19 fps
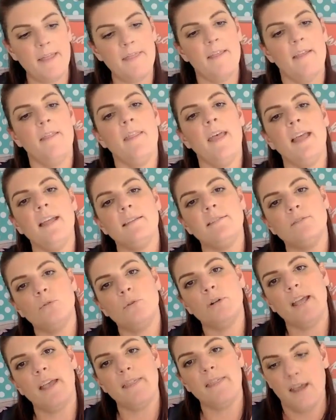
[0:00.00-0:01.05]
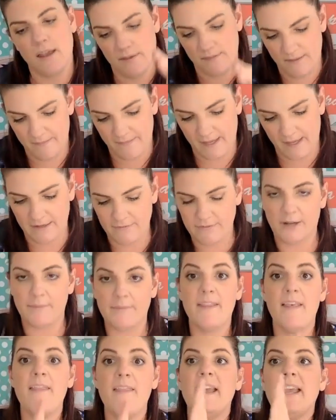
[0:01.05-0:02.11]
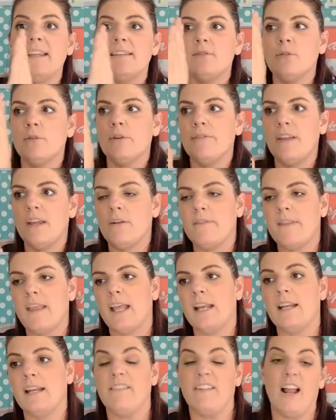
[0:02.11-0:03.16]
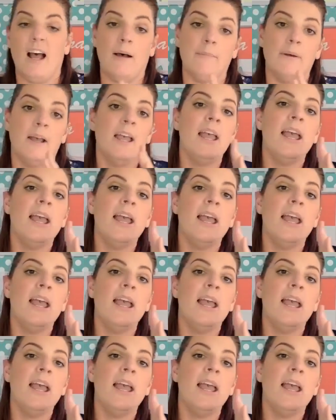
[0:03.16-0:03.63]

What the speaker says: and then they sort of get there and then they give it up, and then they get sort of here and they give it up.